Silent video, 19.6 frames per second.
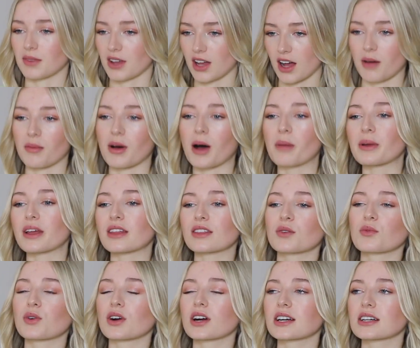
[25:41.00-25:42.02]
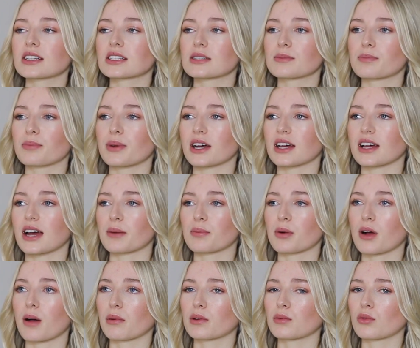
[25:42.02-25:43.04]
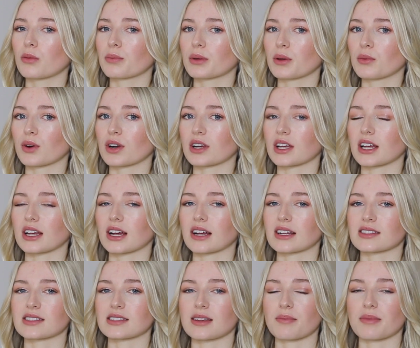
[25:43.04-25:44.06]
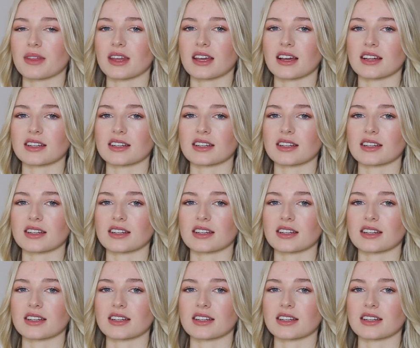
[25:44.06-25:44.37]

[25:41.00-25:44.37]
come up in the works, but I probably won't be working on something